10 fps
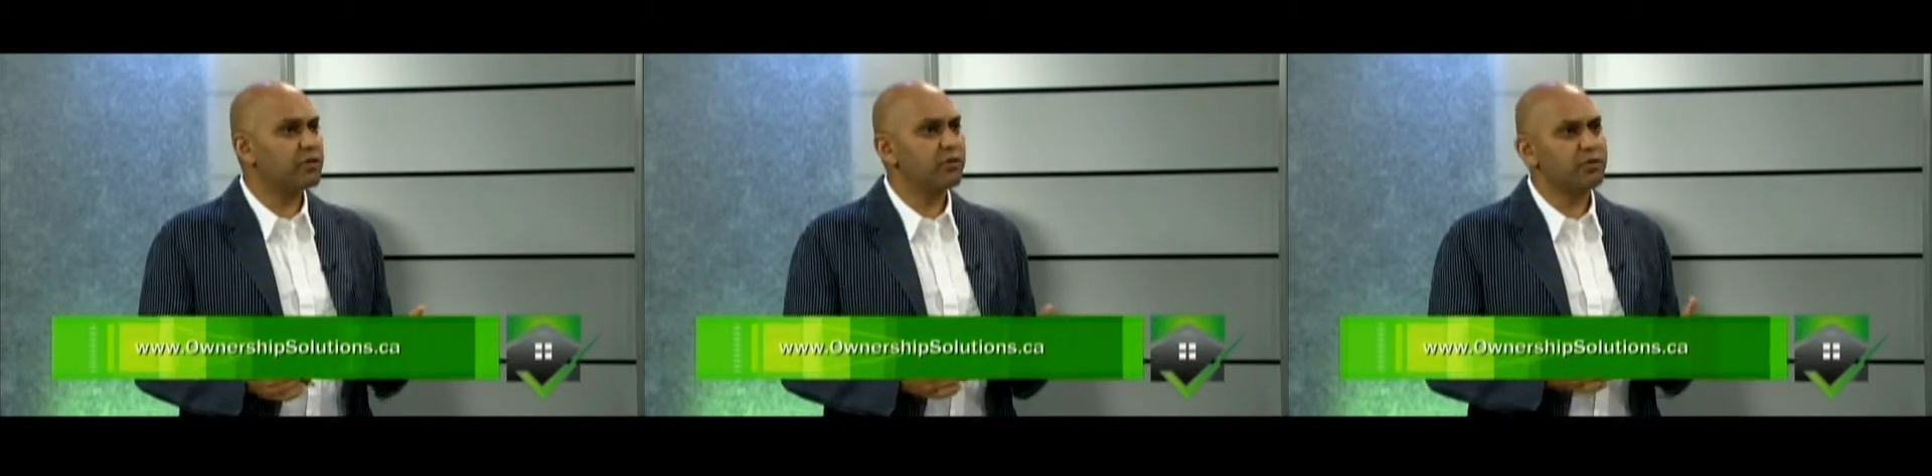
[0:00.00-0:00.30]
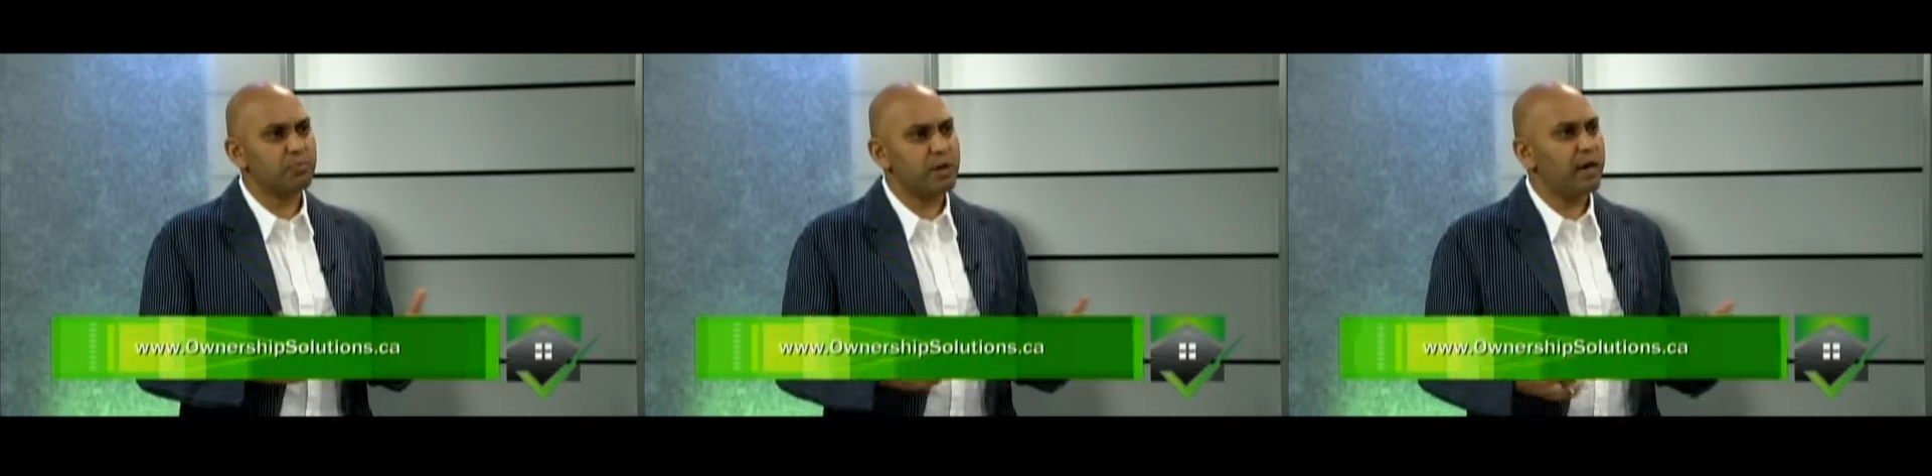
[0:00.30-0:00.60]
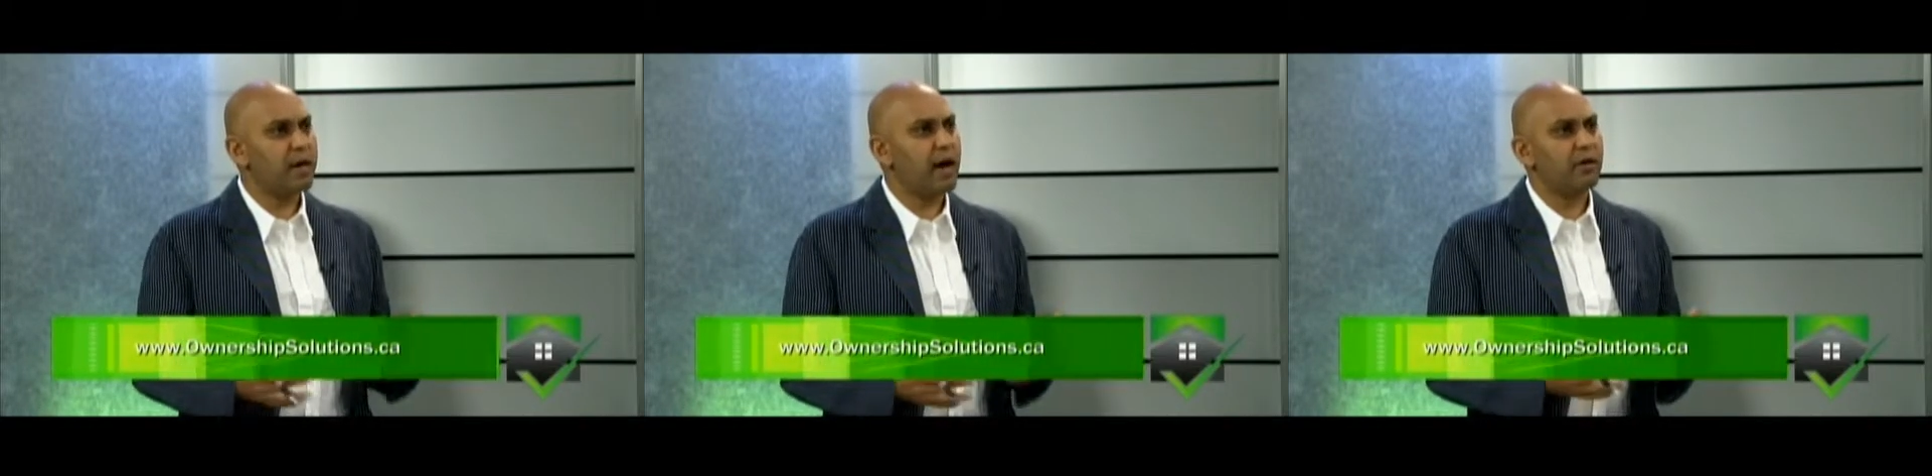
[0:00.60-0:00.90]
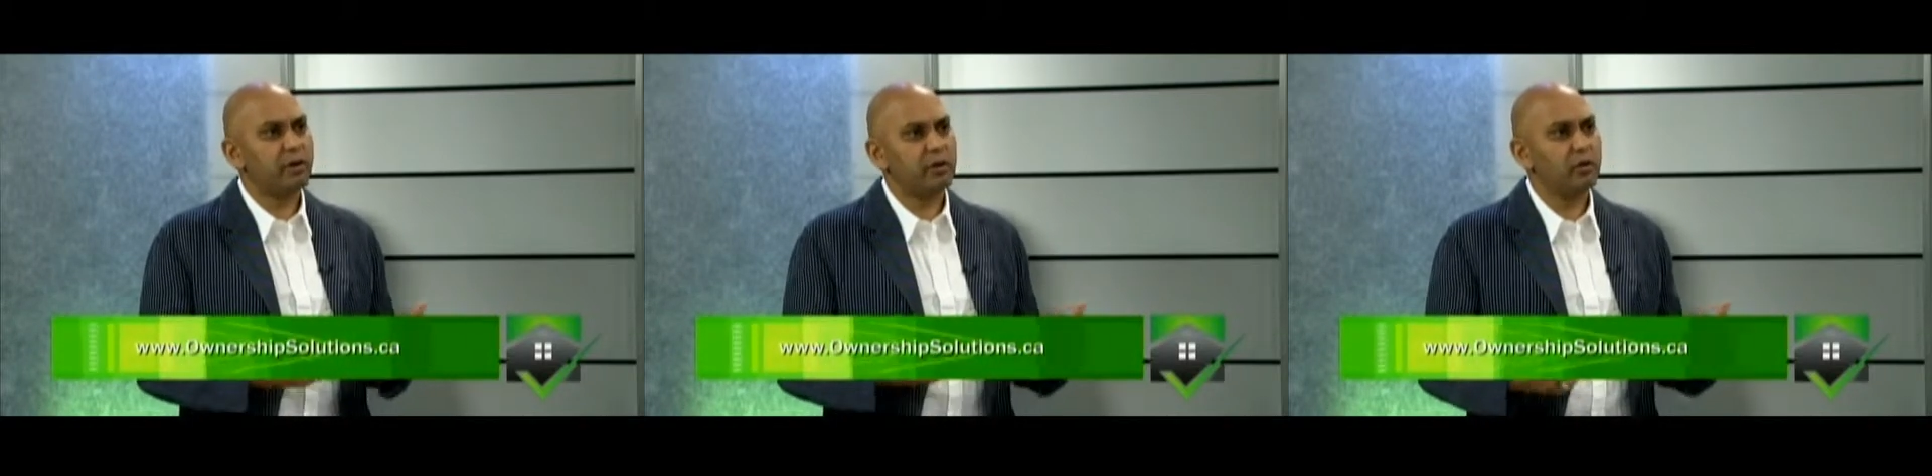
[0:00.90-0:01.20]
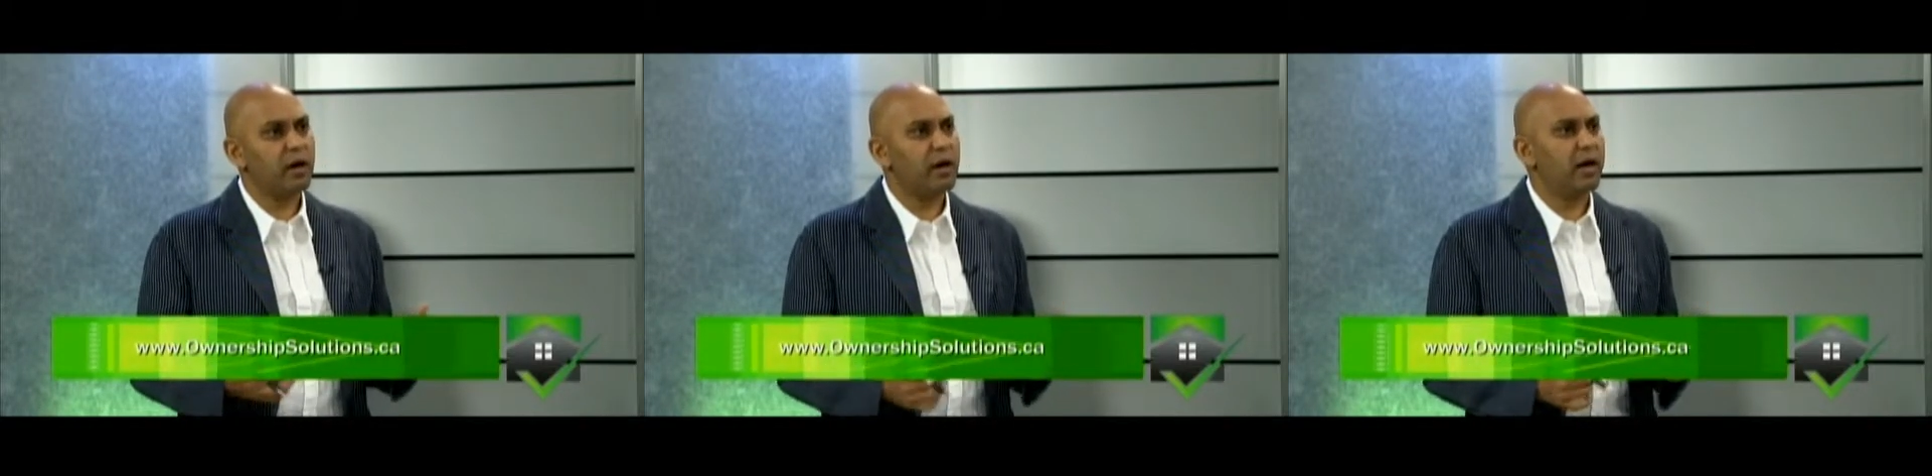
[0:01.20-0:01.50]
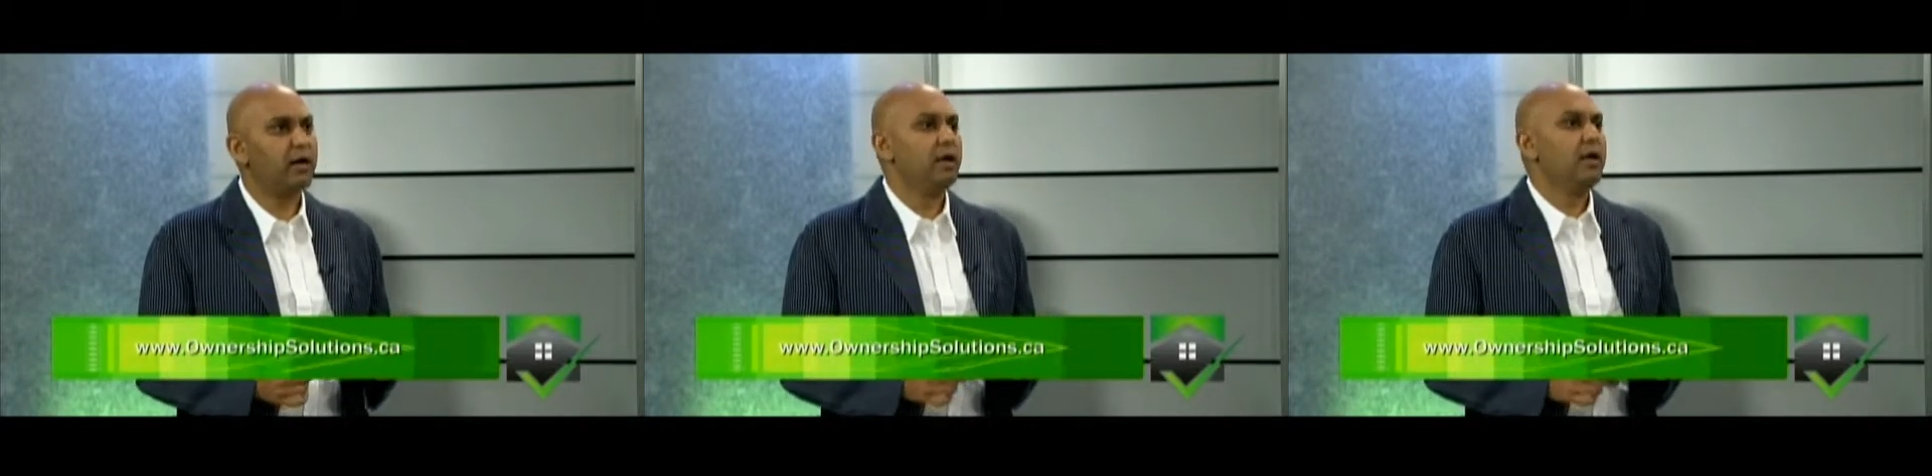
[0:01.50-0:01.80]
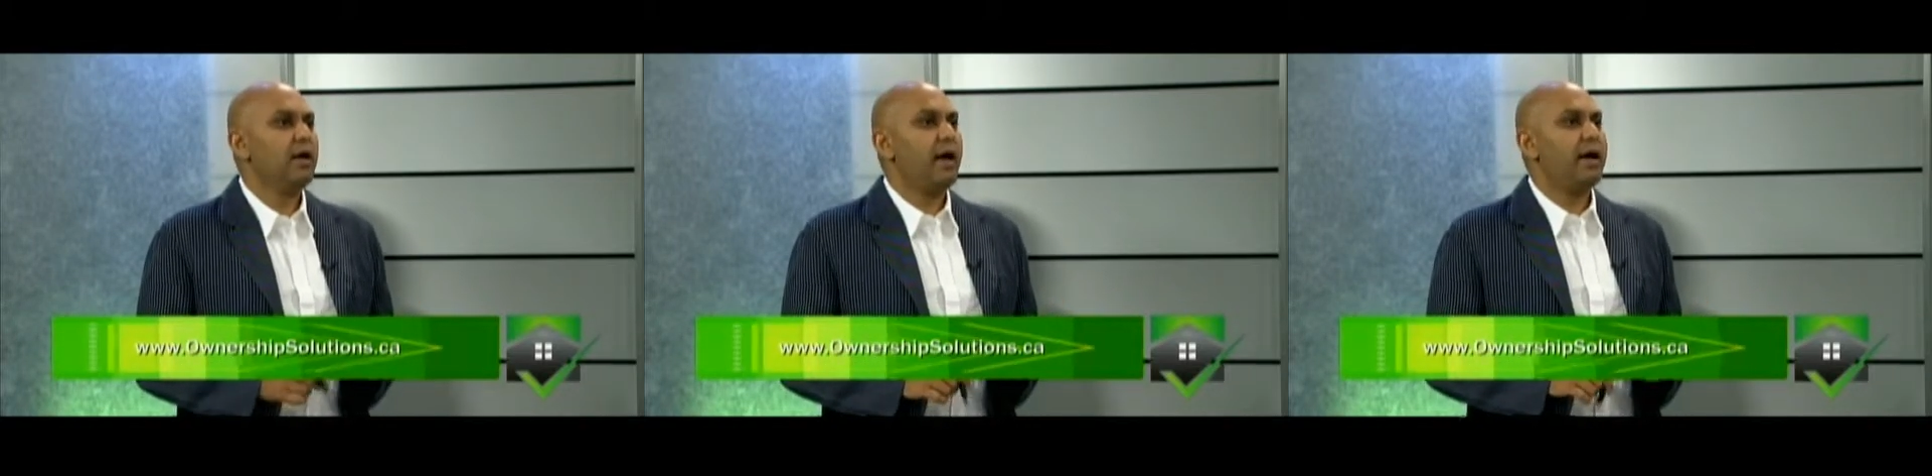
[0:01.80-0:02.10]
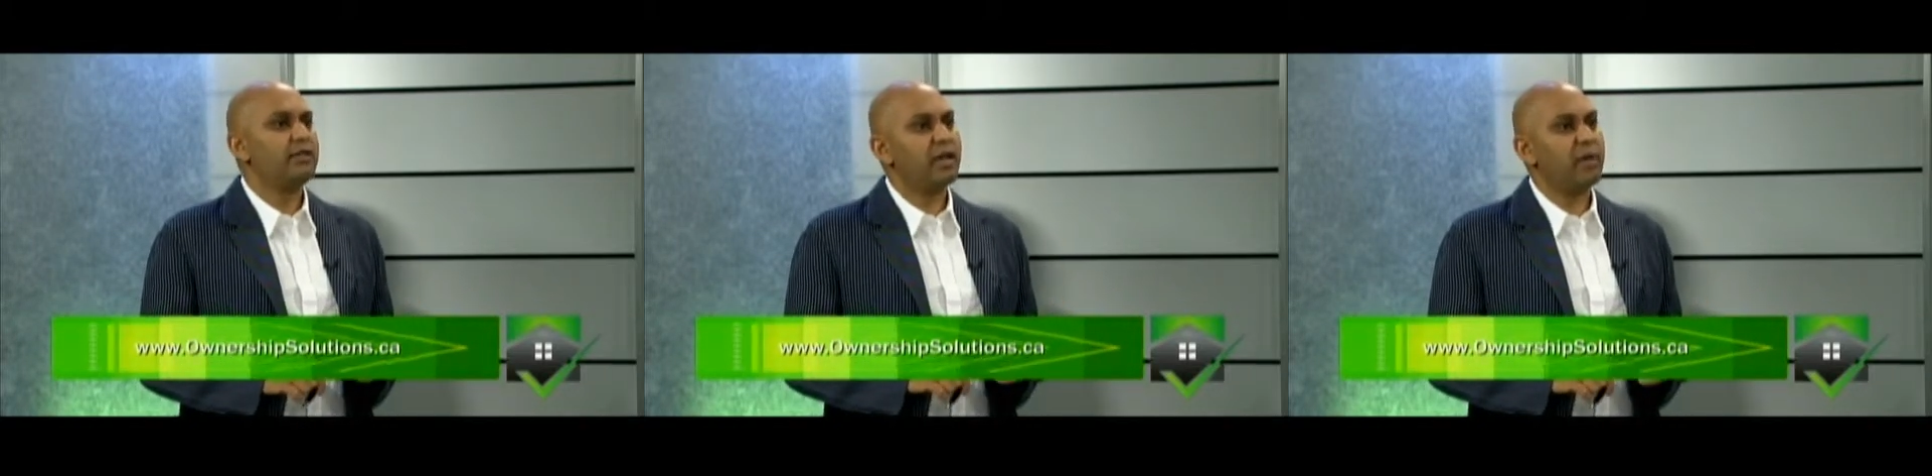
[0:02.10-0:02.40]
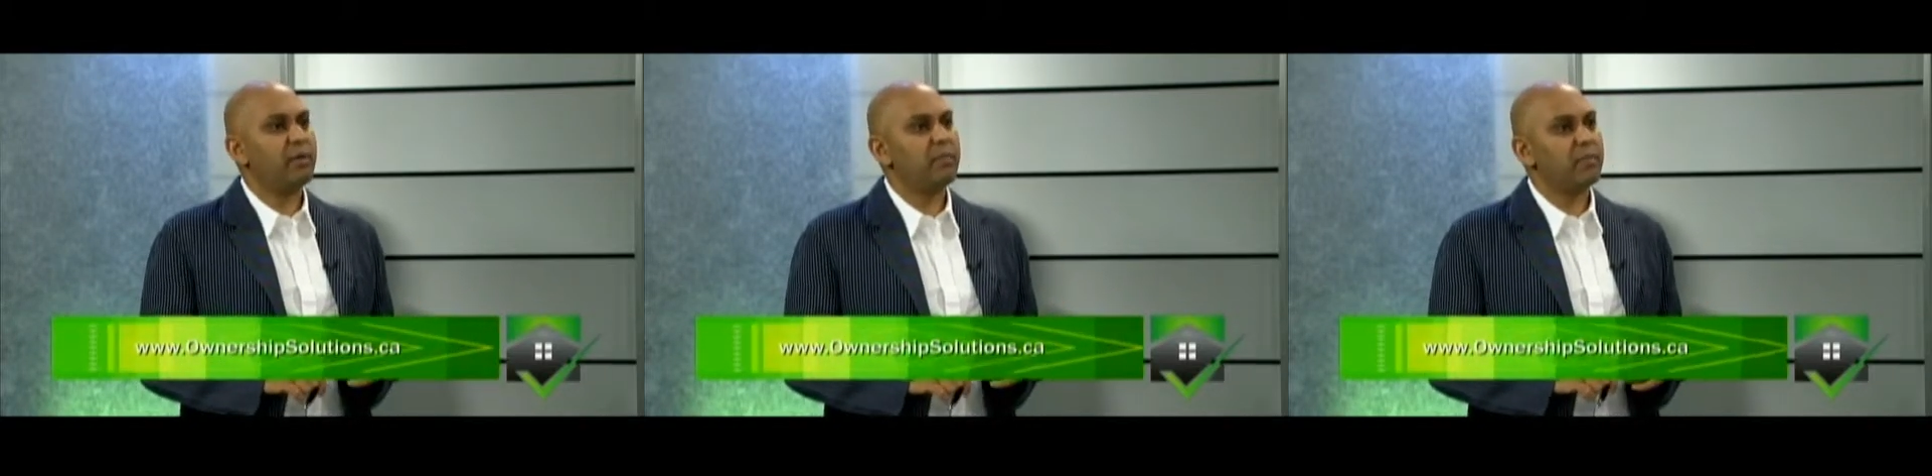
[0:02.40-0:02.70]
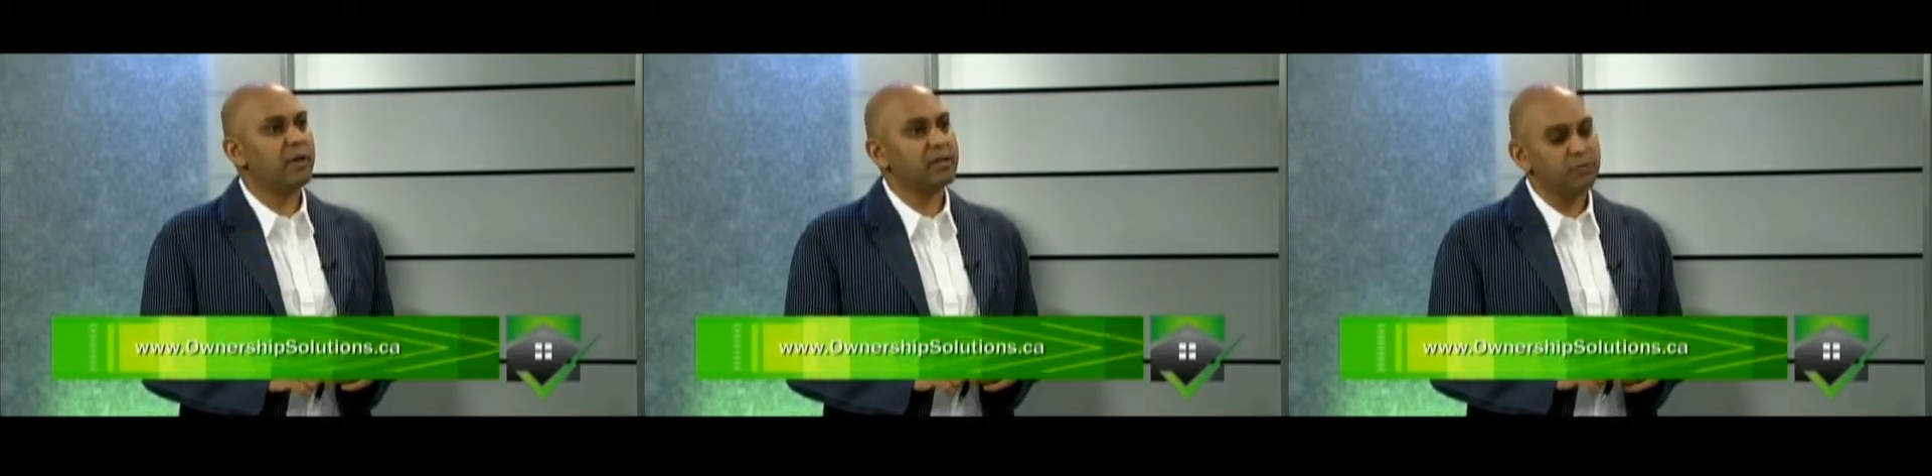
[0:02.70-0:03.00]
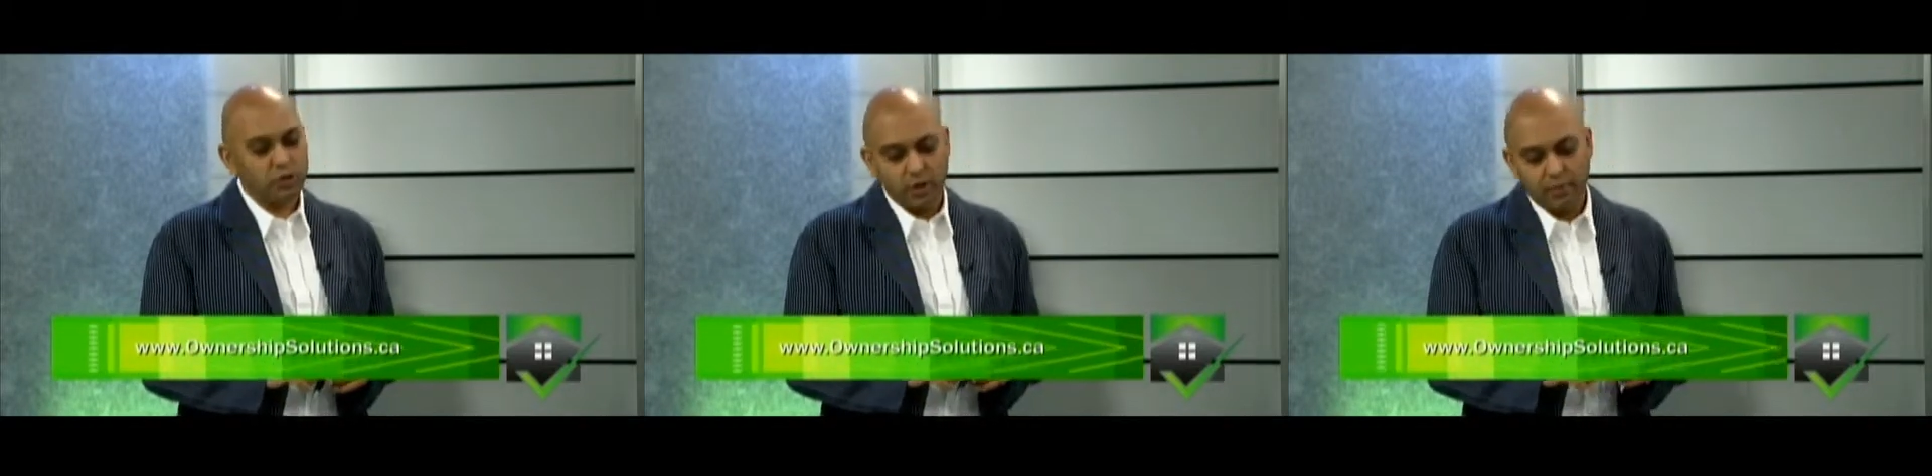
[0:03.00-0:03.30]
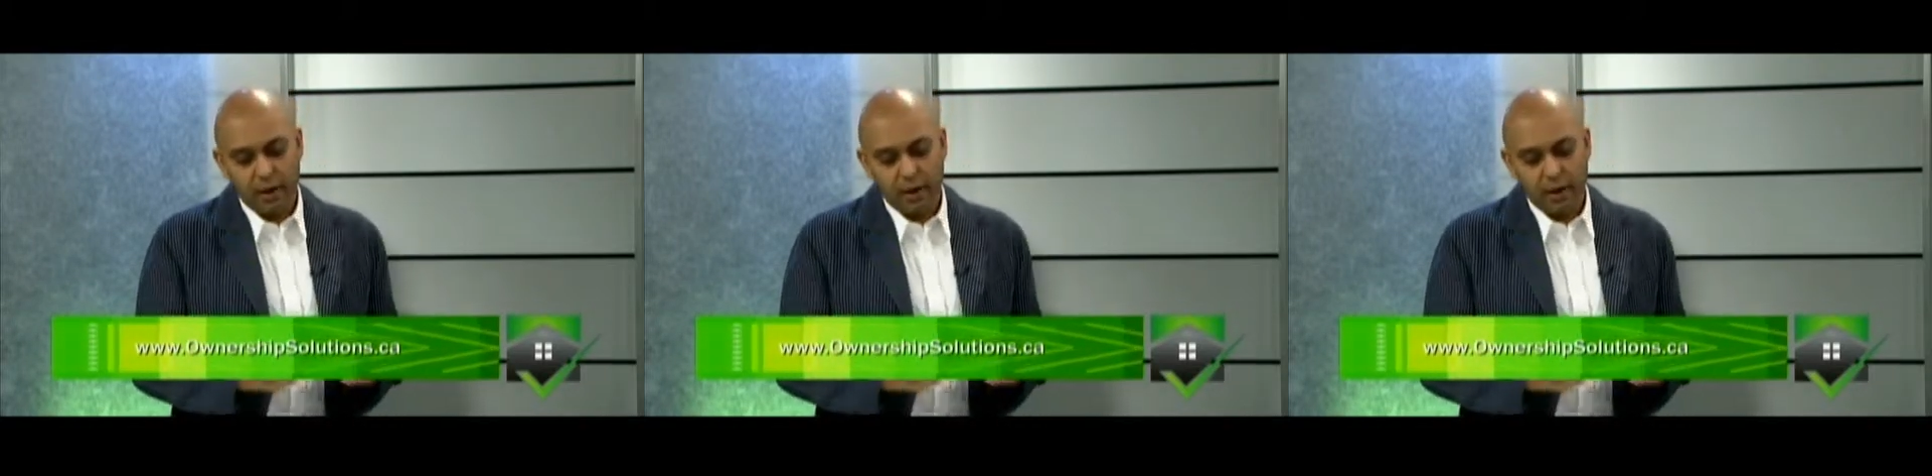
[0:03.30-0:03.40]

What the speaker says: Do you speak? How do you educate people? Because I'm sure,